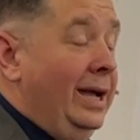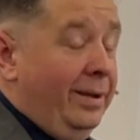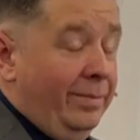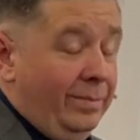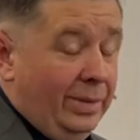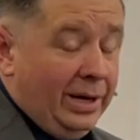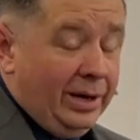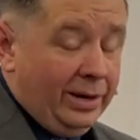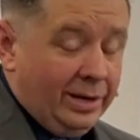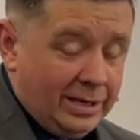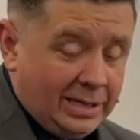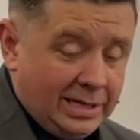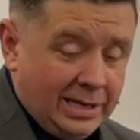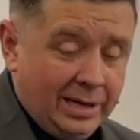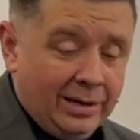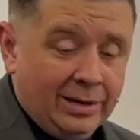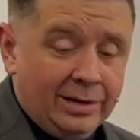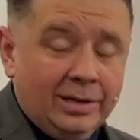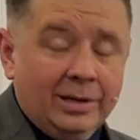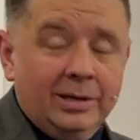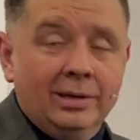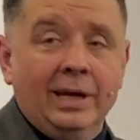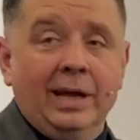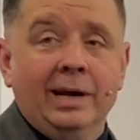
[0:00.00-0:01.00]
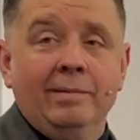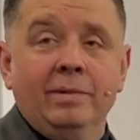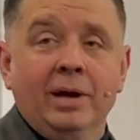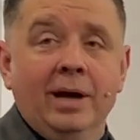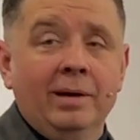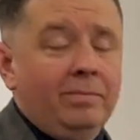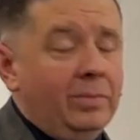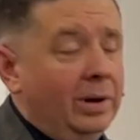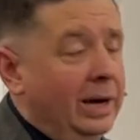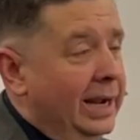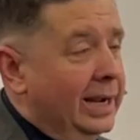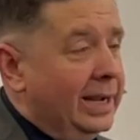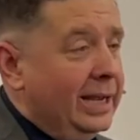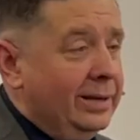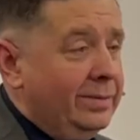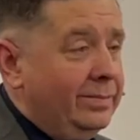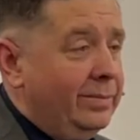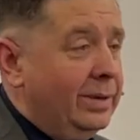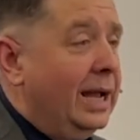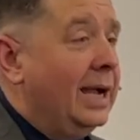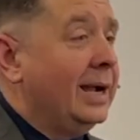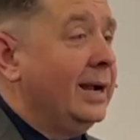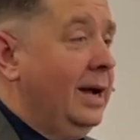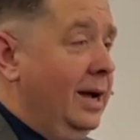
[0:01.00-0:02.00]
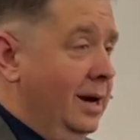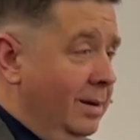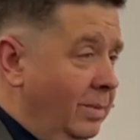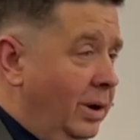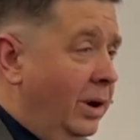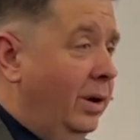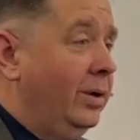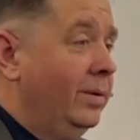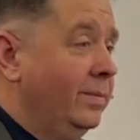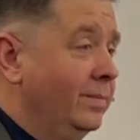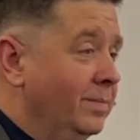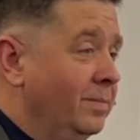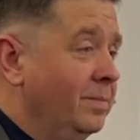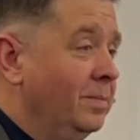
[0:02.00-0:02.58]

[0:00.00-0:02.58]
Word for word: am here to tell you, I'm not bragging, but I got them all.